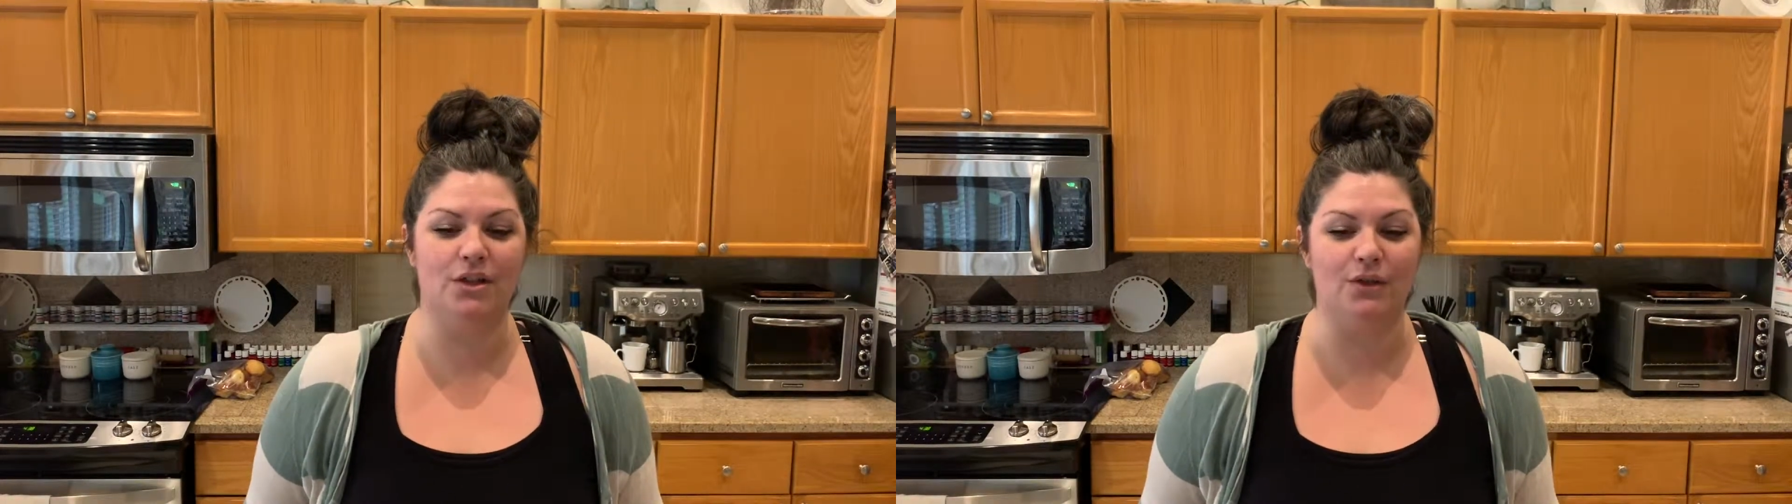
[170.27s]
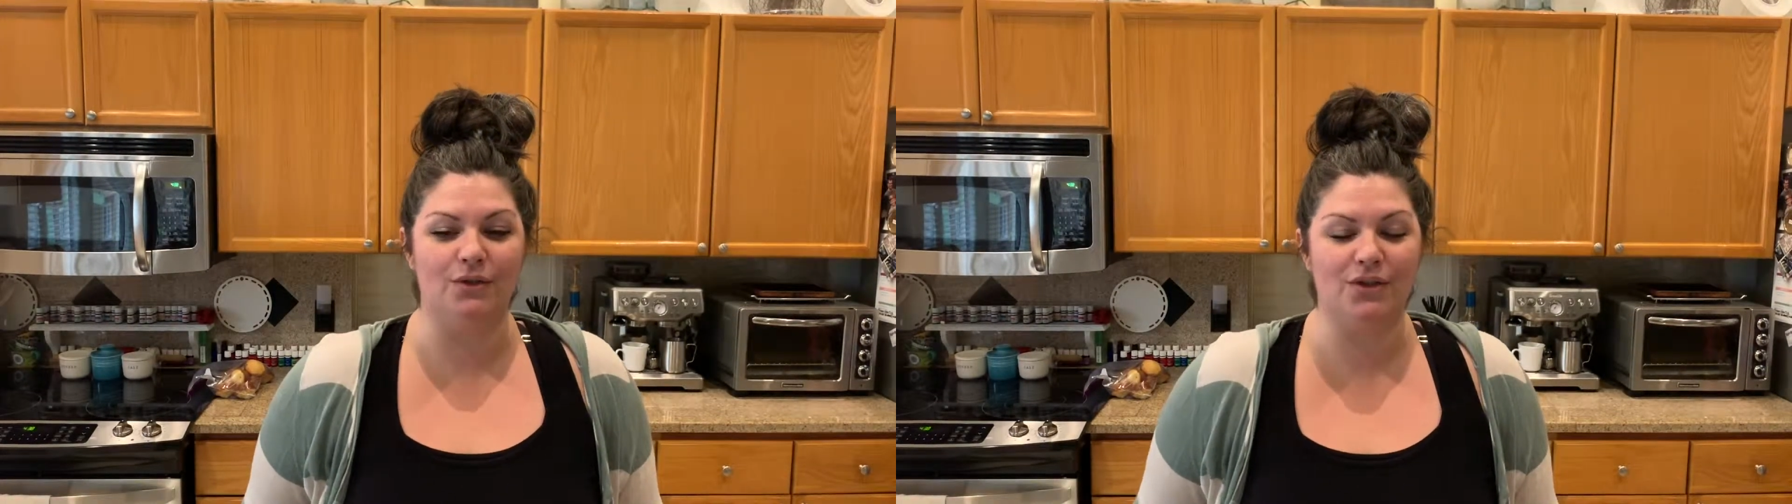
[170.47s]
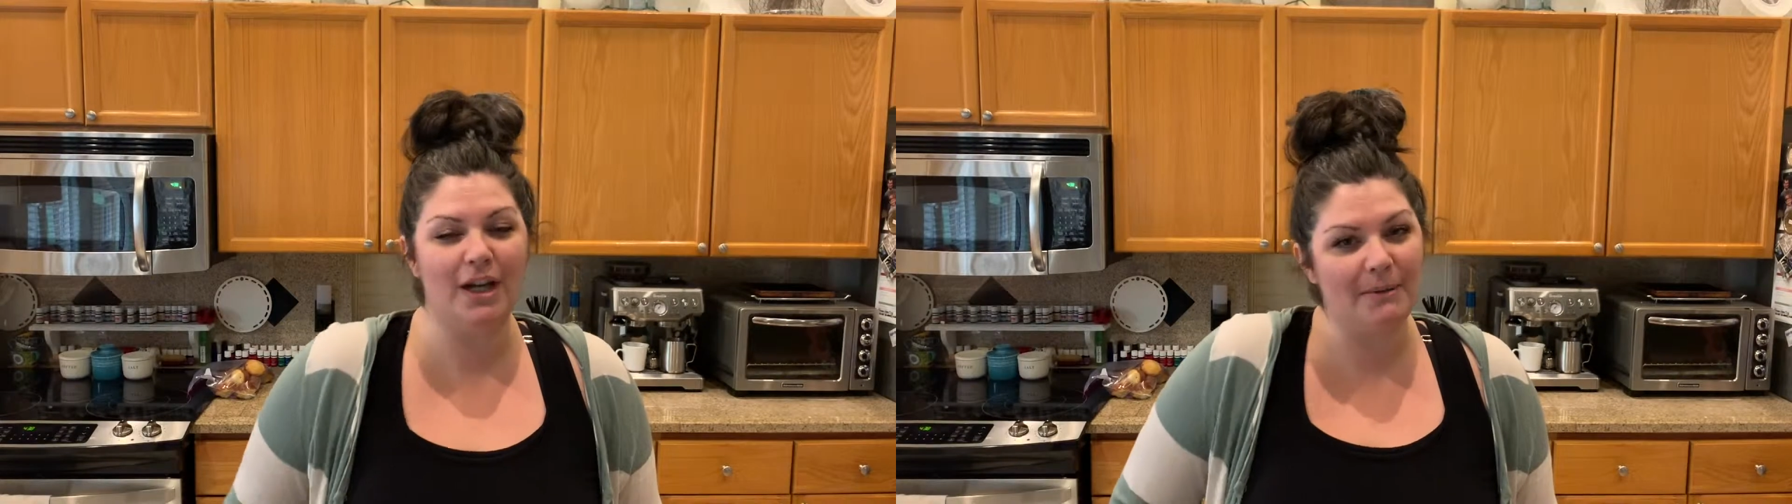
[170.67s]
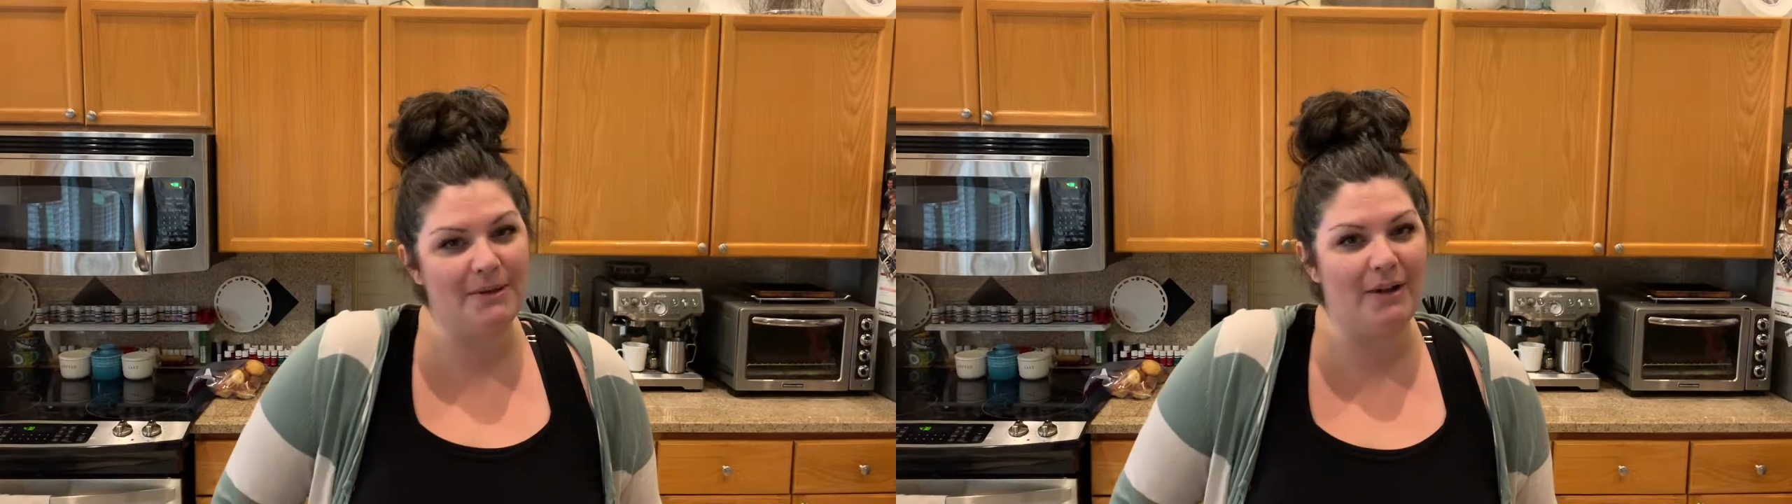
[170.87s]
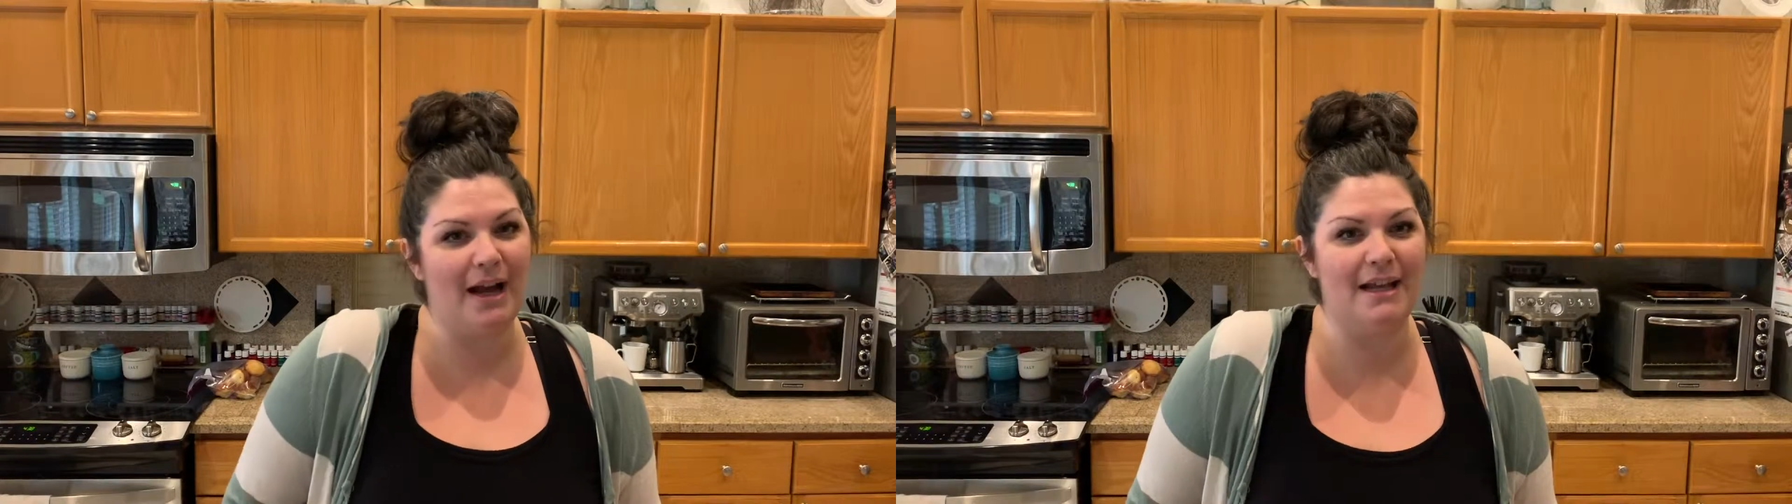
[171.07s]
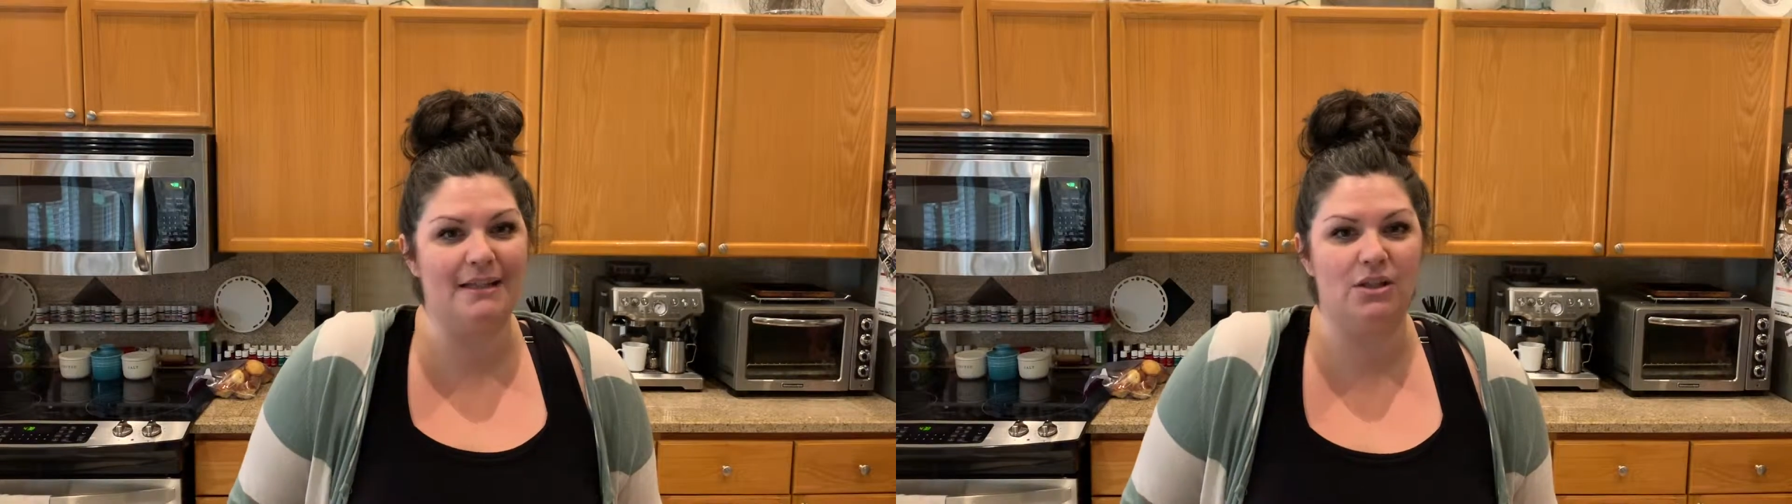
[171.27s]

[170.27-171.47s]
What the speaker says: to share it with you guys